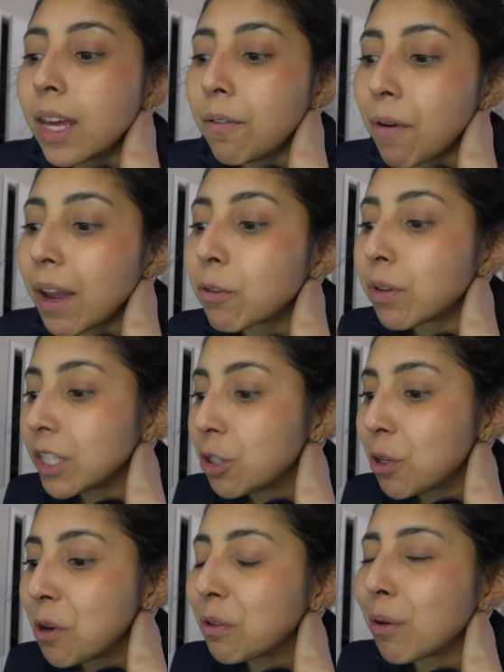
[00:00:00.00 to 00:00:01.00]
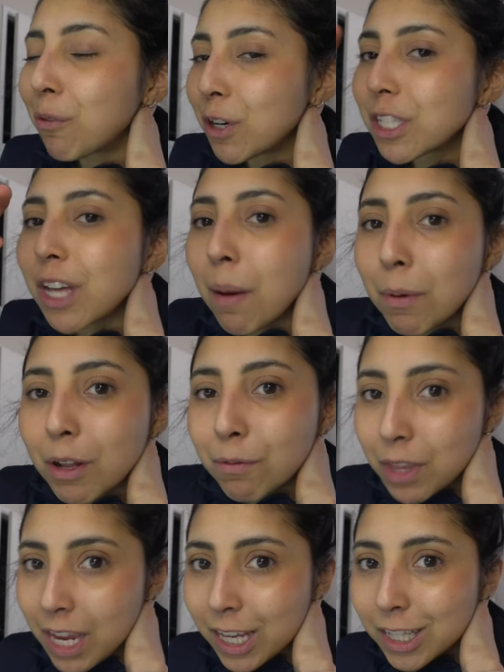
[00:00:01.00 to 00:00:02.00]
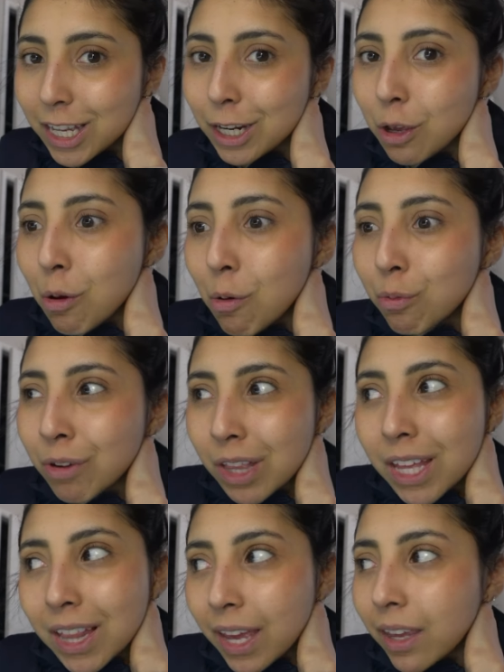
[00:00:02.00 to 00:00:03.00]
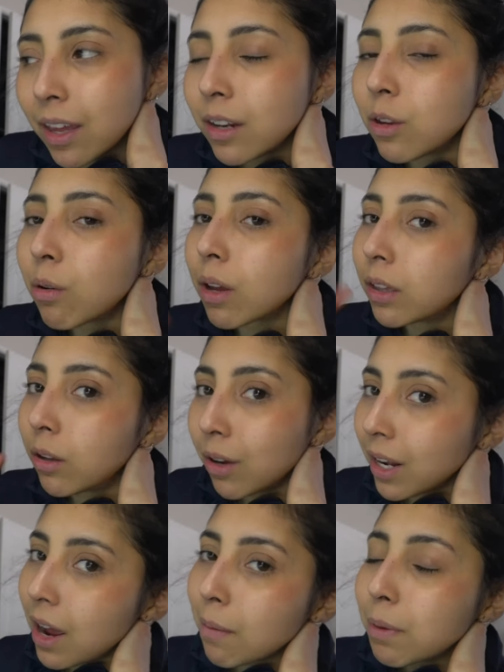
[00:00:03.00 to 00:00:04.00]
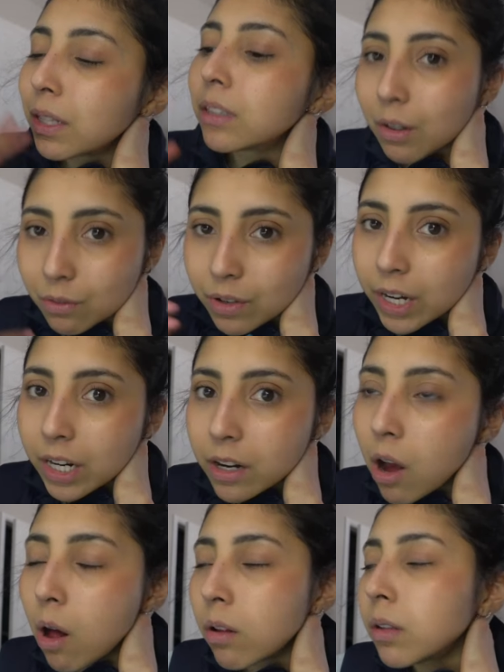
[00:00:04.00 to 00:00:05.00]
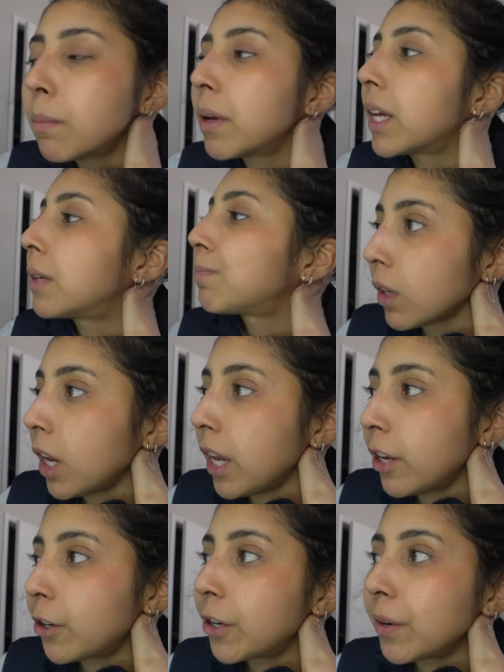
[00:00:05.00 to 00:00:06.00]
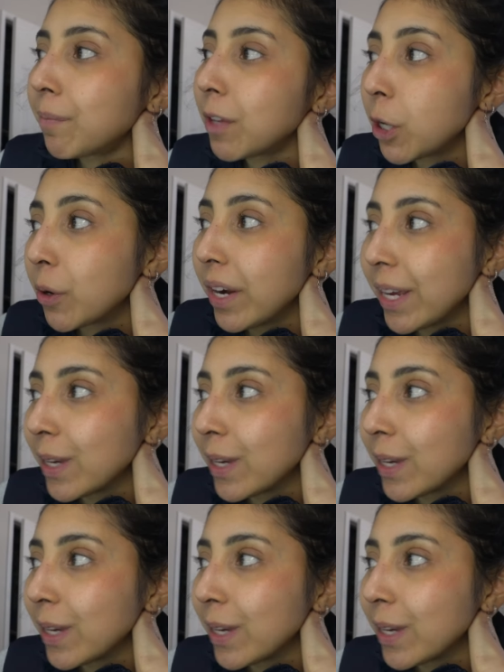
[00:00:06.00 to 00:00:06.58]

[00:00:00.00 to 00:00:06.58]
if I read to you the first couple of things and you really like it, you can look it up and read it all. But here, here it